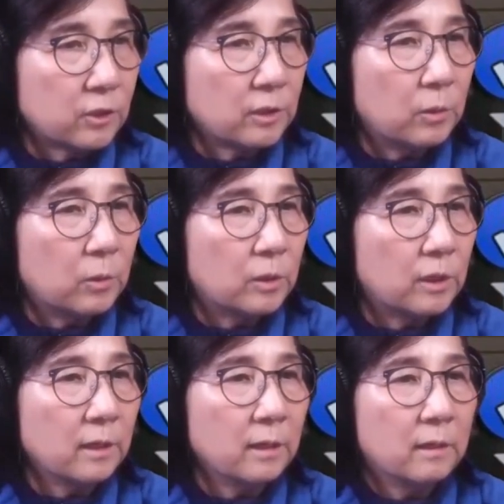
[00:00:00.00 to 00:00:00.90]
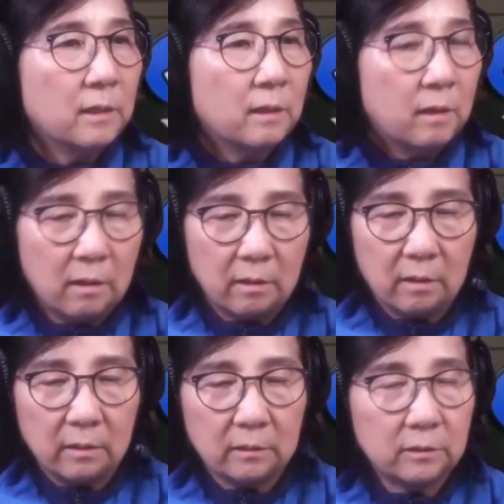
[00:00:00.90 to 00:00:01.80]
or
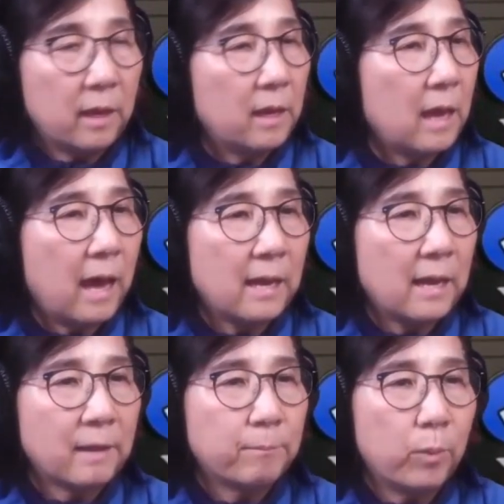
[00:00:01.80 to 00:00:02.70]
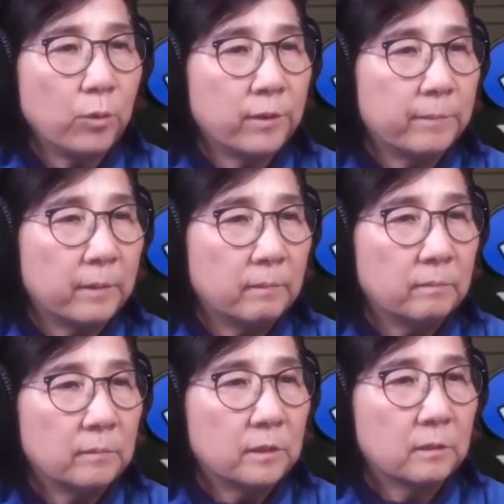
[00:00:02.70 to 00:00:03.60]
say I like both of them.
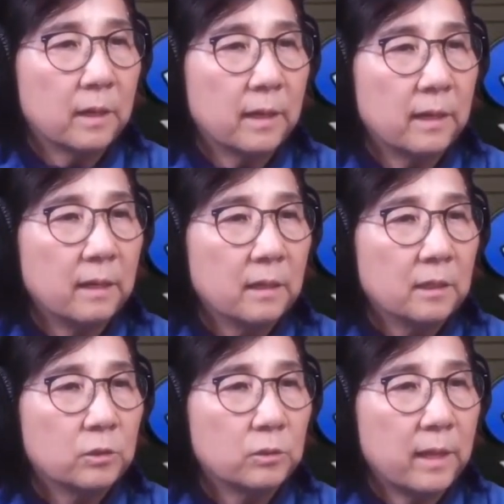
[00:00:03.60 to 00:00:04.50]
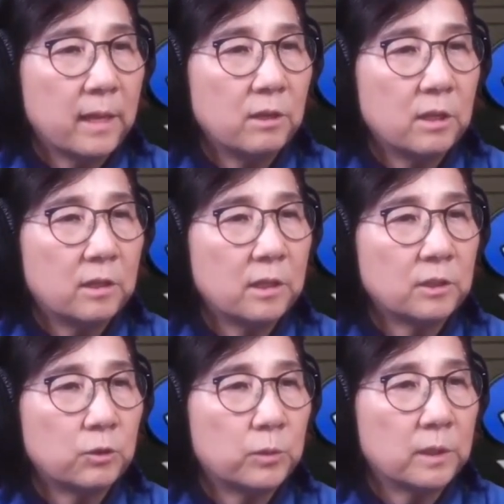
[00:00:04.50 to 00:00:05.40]
Okay, so then
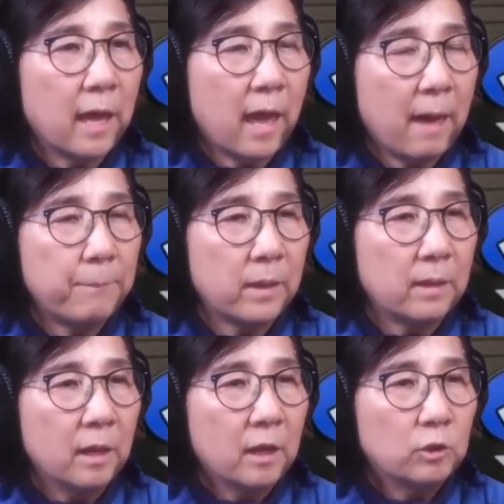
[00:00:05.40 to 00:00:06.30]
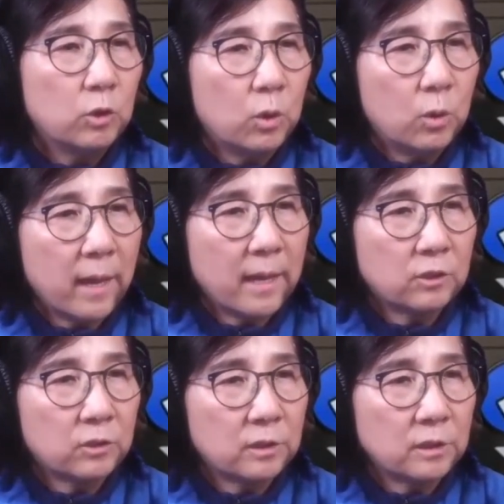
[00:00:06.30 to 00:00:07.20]
this will happen. No
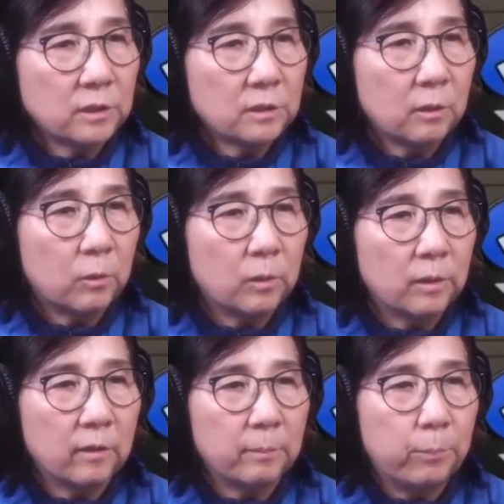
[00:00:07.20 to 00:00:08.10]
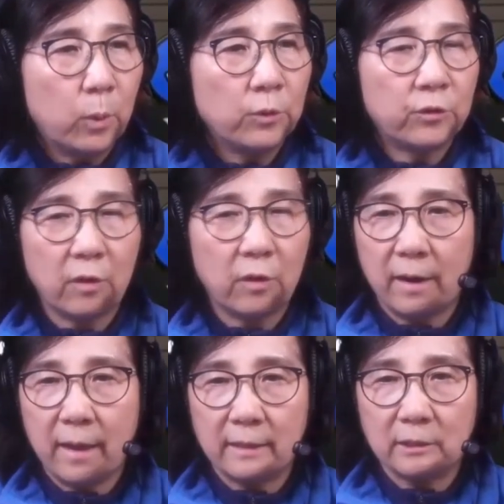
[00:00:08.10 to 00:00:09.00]
answers or the both are
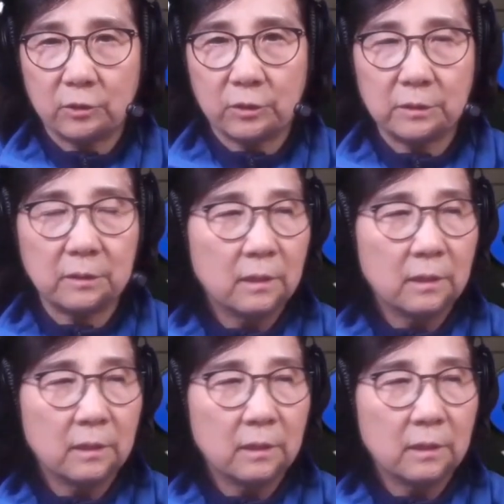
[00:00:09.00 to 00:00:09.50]
answered.